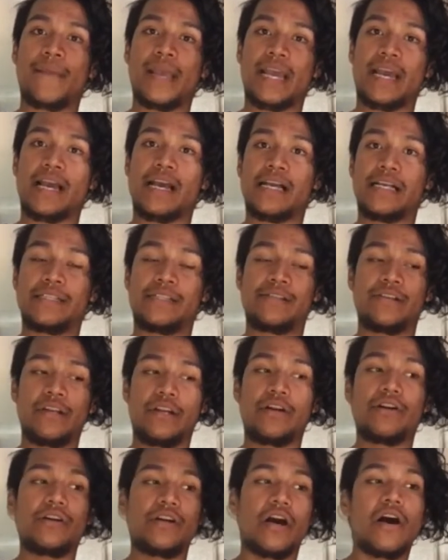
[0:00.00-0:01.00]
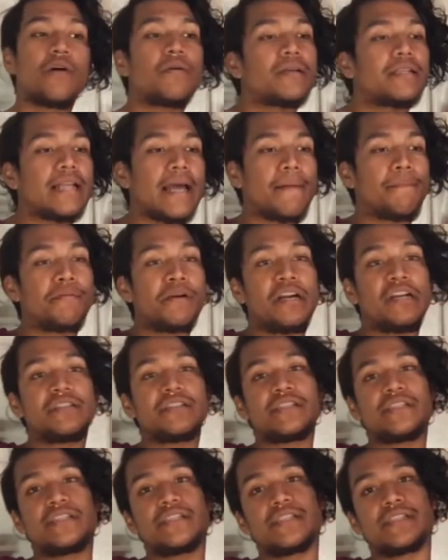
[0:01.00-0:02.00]
because you don't know when that
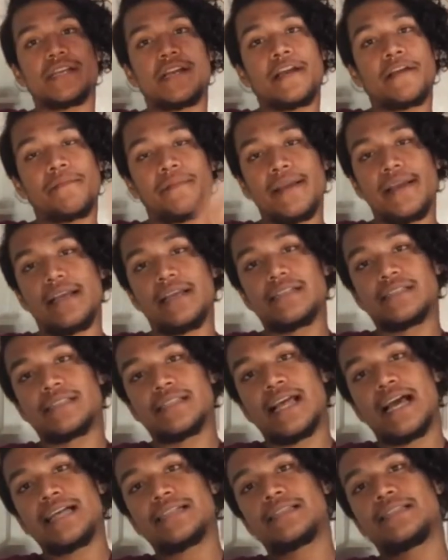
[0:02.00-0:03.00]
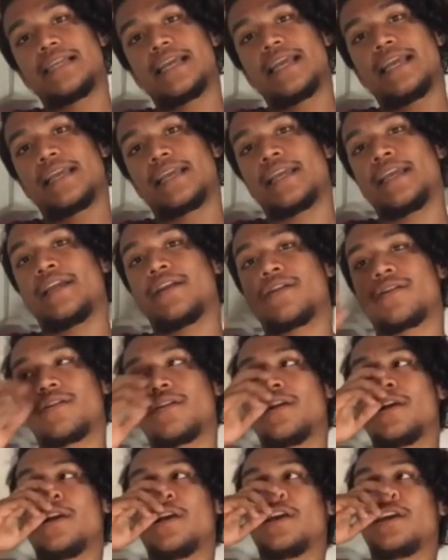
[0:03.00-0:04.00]
person is gonna be his last day here.
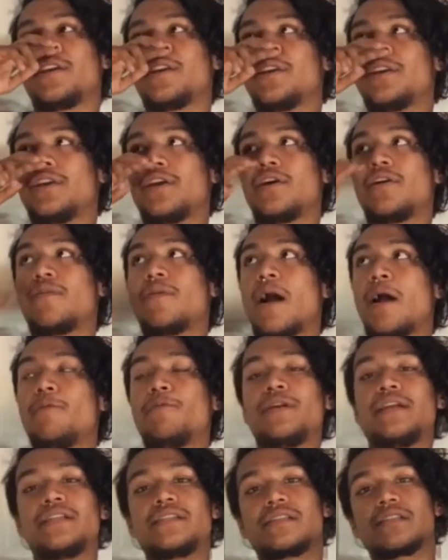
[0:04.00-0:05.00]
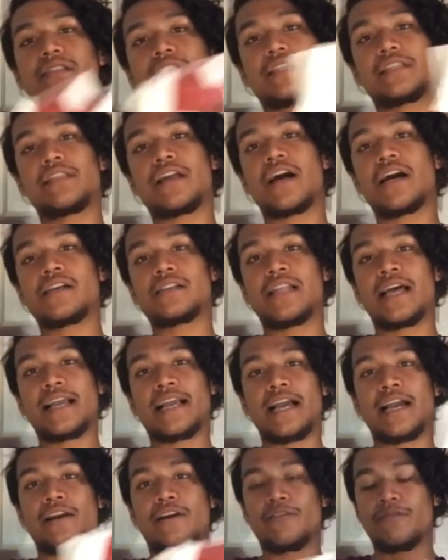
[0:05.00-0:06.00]
You know, I recently lost, like
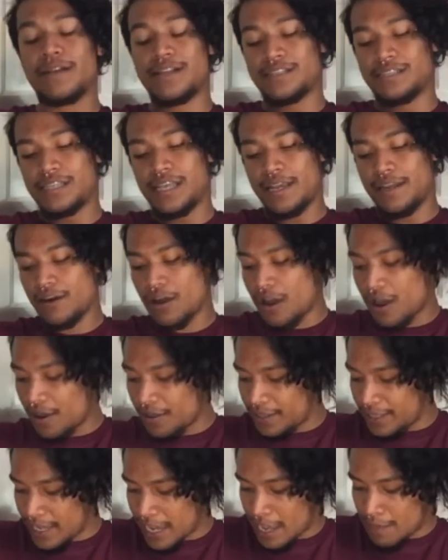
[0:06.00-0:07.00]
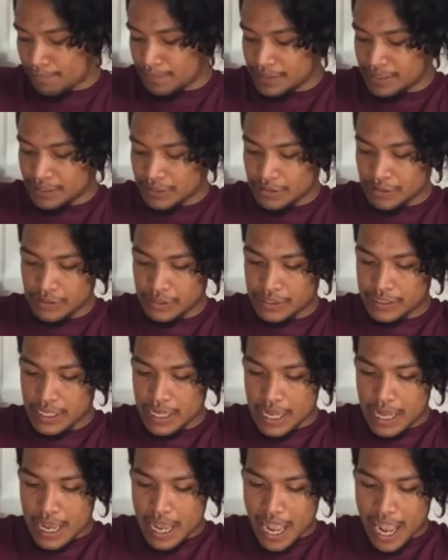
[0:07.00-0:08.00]
I always say in all the episodes,
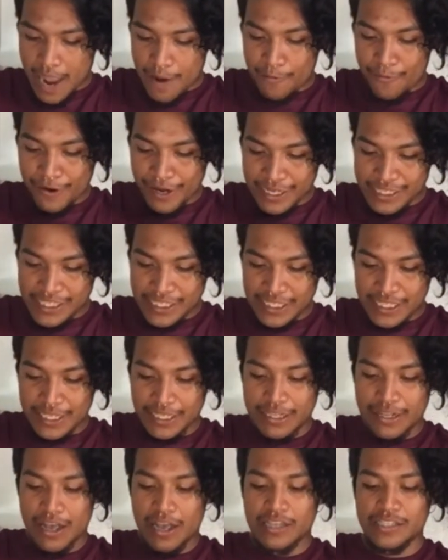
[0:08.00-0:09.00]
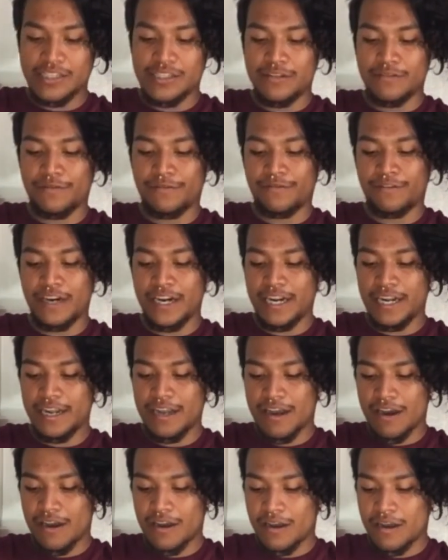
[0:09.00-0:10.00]
I recently lost a friend
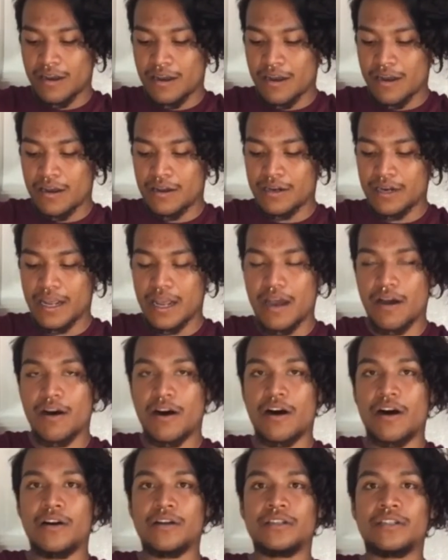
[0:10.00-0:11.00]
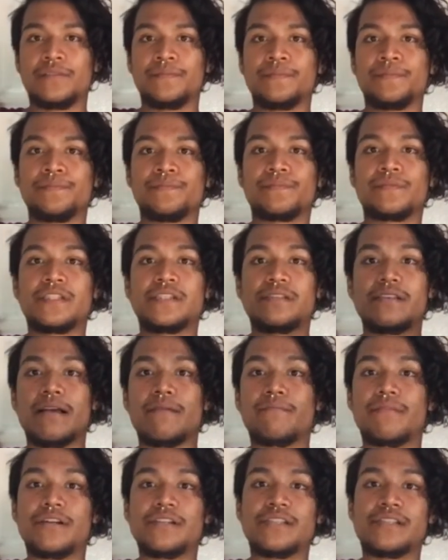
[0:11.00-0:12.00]
on
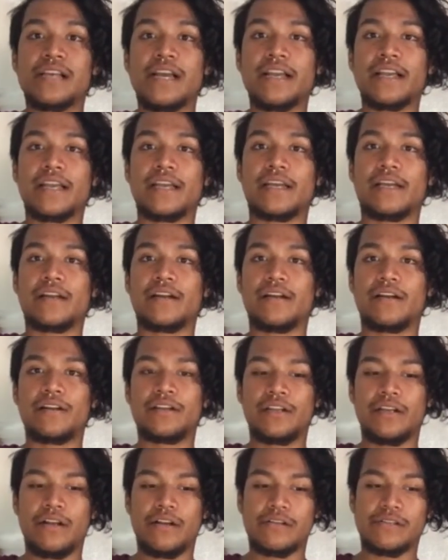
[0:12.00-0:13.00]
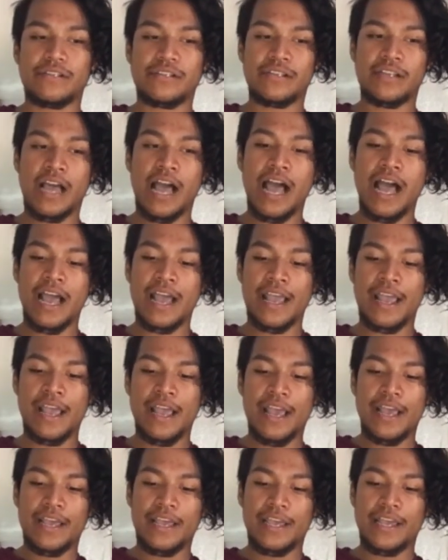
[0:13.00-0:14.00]
December 2nd, you know, Sky.
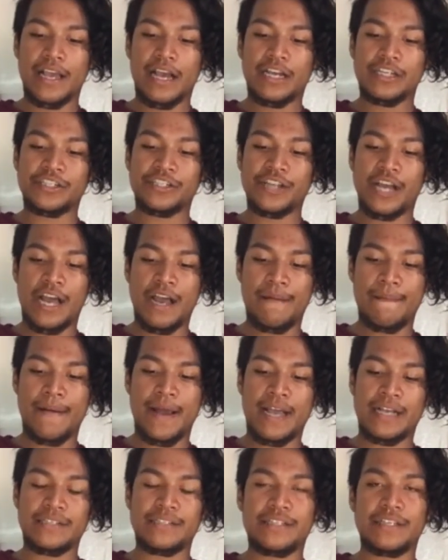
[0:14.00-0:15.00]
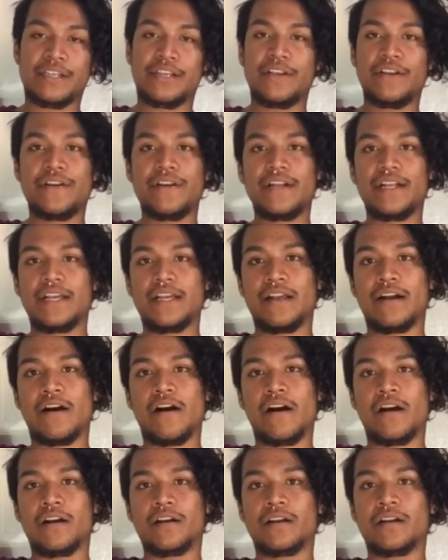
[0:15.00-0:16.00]
He got shot by a security
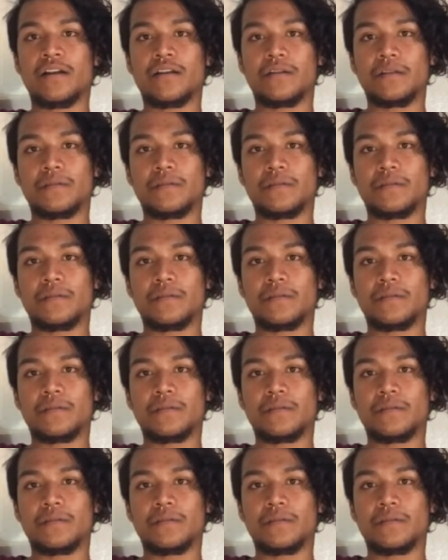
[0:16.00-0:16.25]
guard.